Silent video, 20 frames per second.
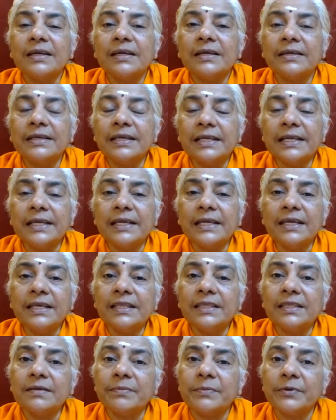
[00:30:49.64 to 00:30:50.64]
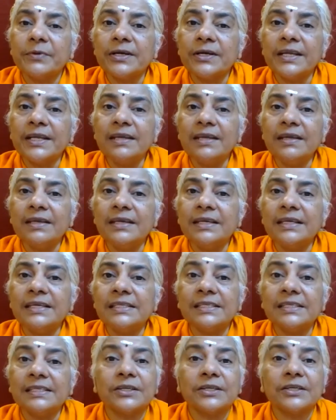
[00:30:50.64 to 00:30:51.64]
really the body
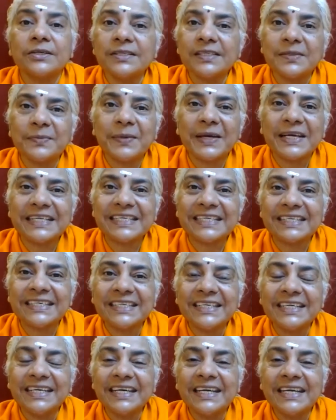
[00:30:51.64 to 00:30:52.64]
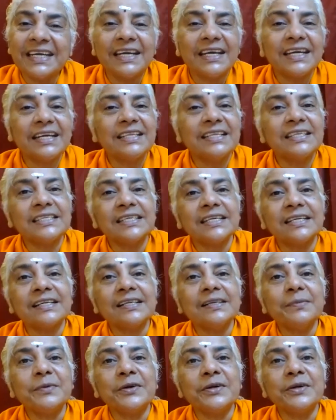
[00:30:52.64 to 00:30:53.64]
is gross matter and the
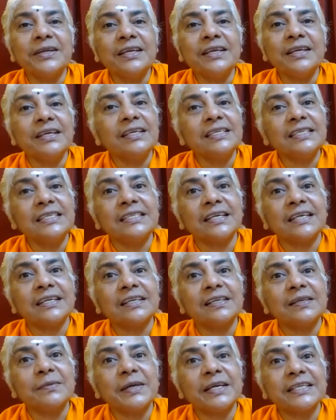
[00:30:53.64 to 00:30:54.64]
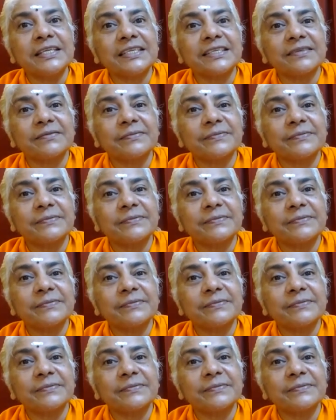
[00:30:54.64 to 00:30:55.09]
subtle body is subtle matter.